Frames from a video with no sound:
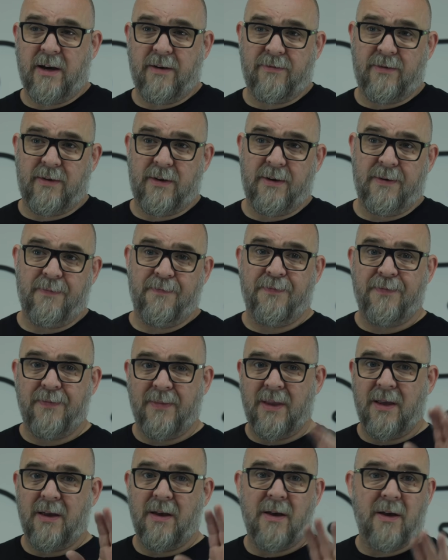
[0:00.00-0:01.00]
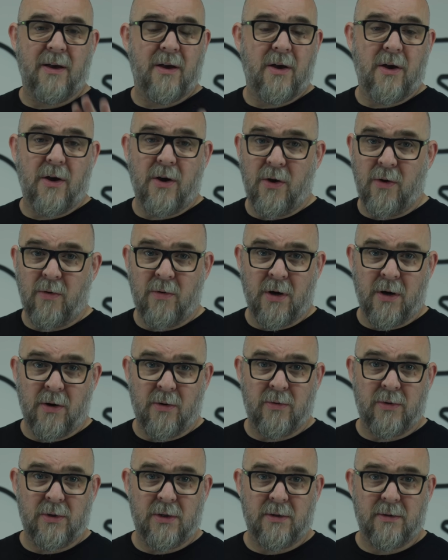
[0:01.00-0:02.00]
after, who
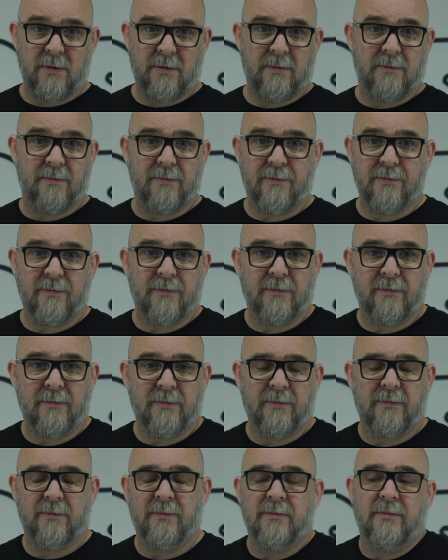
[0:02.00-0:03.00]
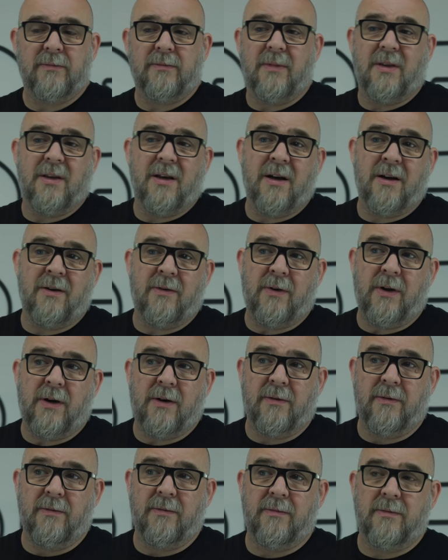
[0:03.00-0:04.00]
knows. out
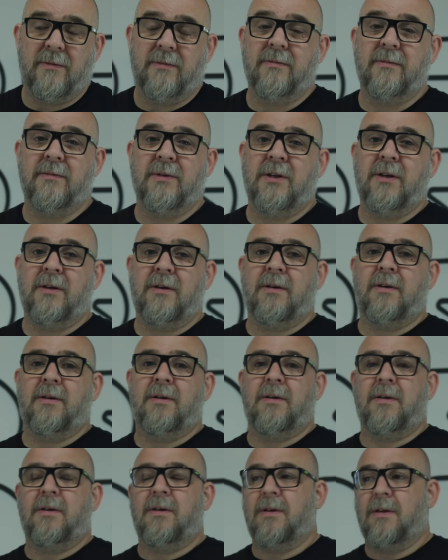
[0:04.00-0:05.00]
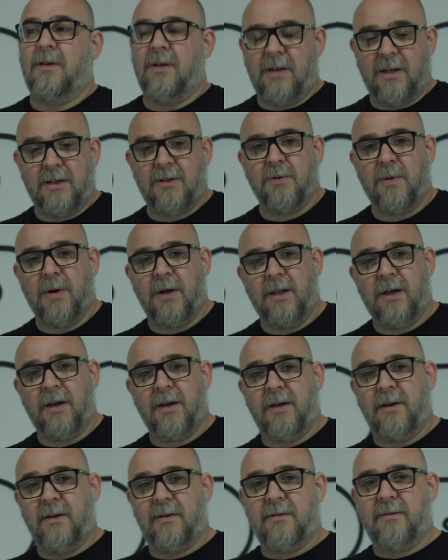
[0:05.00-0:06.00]
now. And that's why I
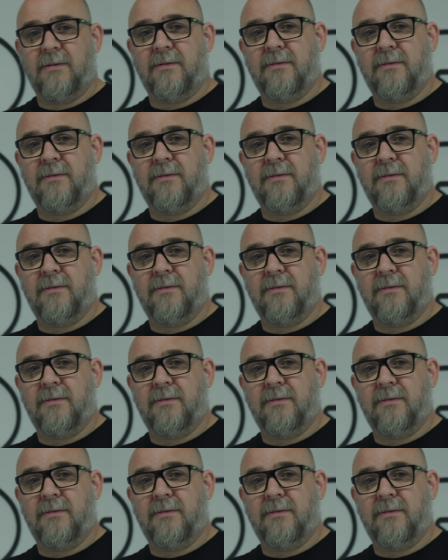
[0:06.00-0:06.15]
like it.